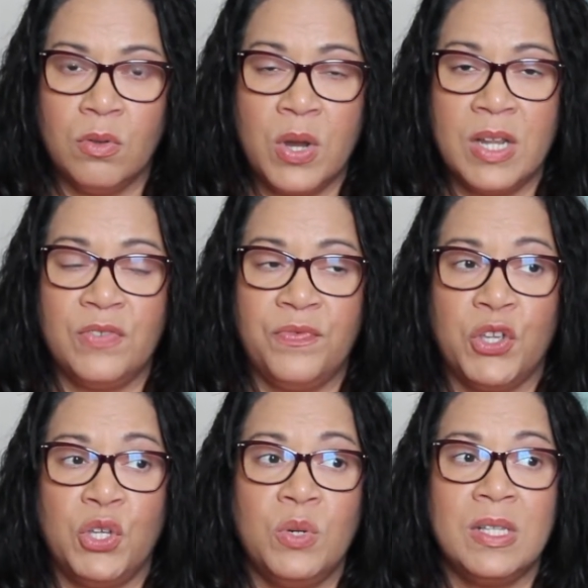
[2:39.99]
on it for
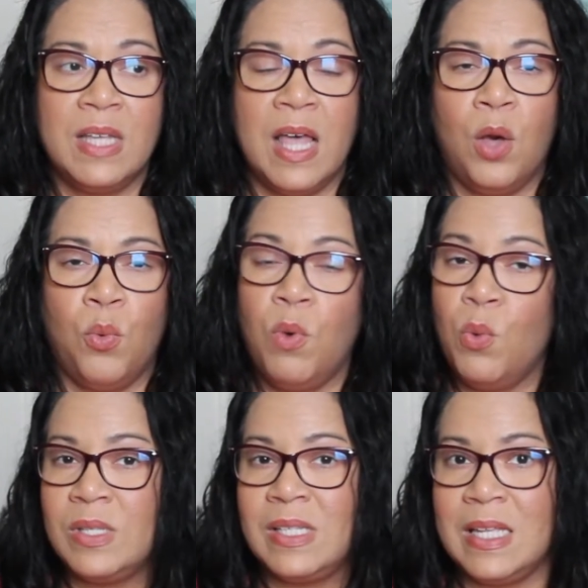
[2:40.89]
you to tell
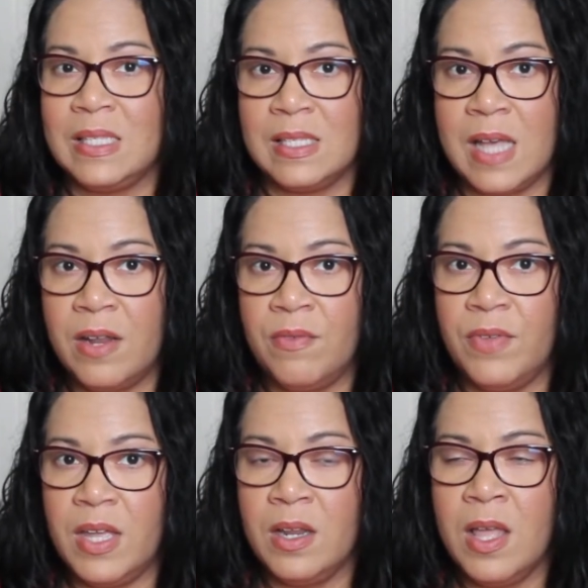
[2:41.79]
what was inside of
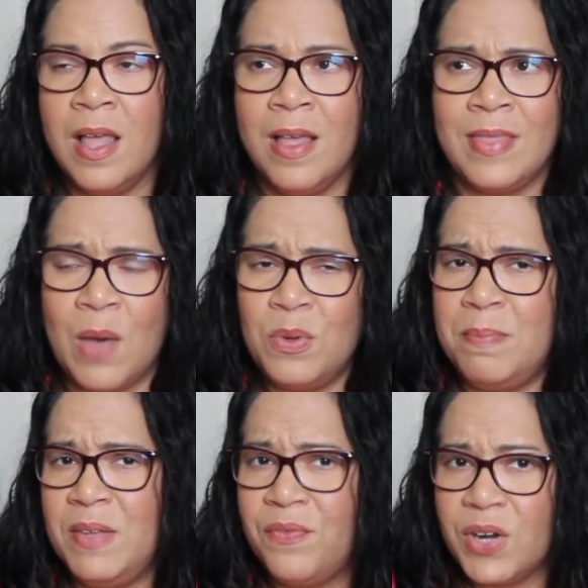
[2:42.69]
it. That would
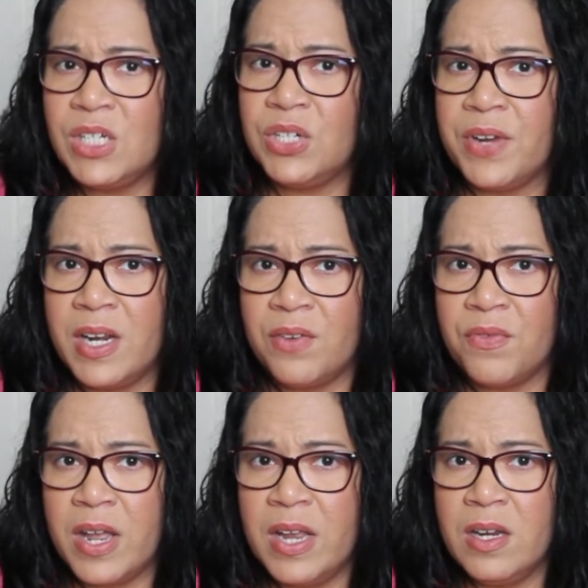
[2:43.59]
be frustrating,
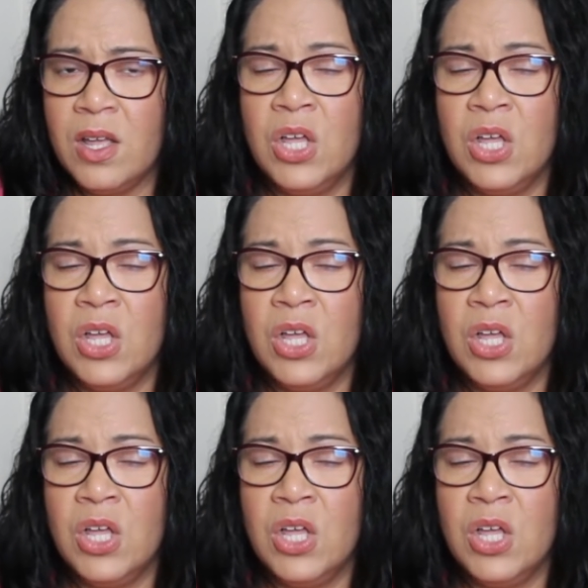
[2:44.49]
right?